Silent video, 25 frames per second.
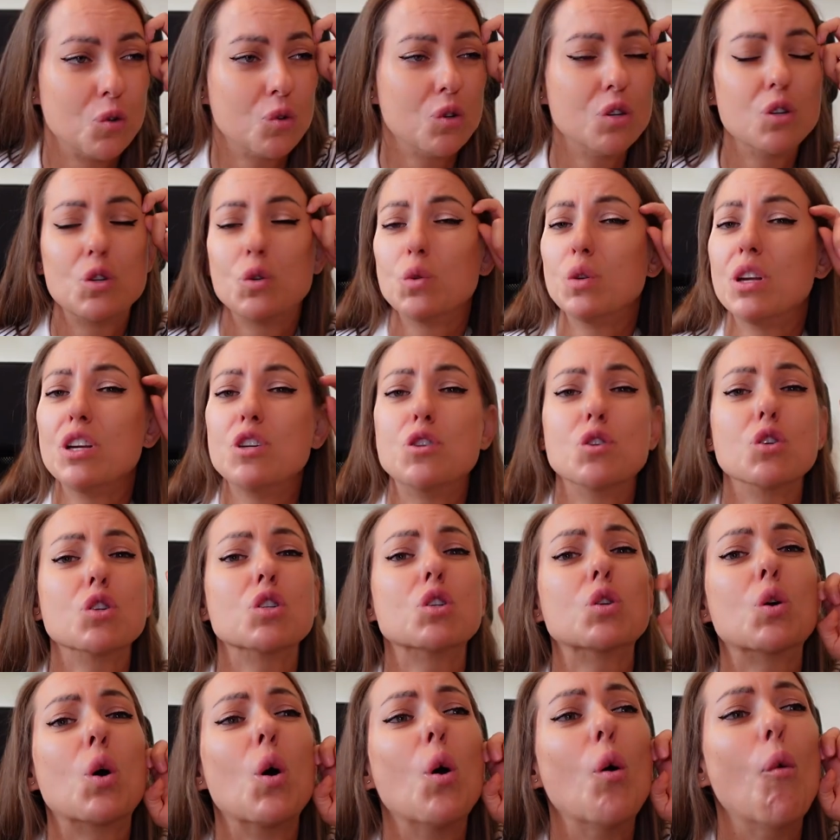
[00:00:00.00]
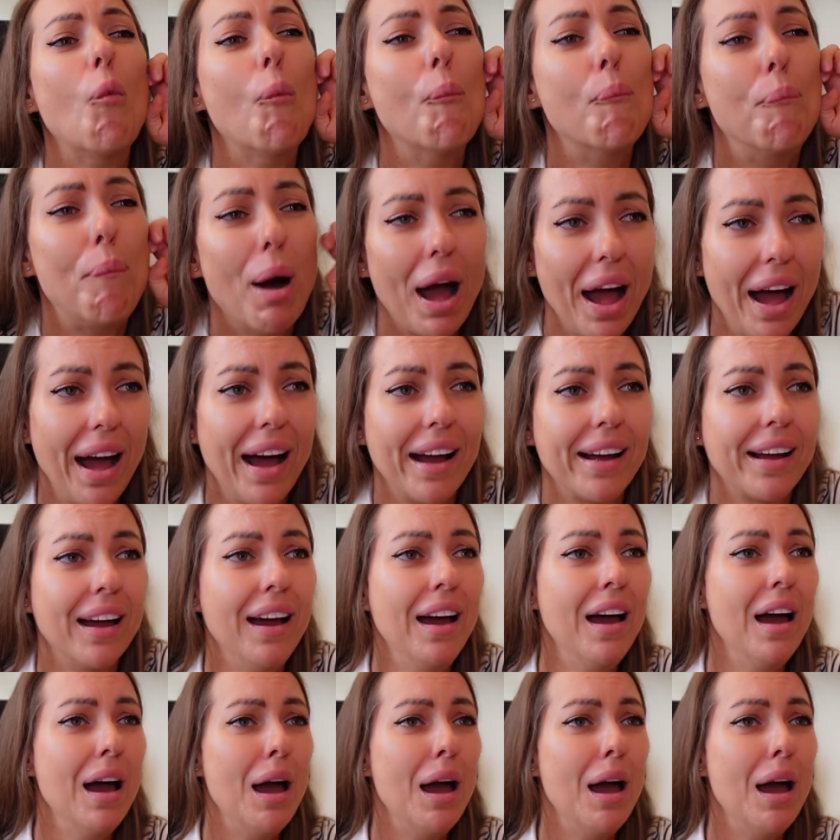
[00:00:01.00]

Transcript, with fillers: Should, should I just go back?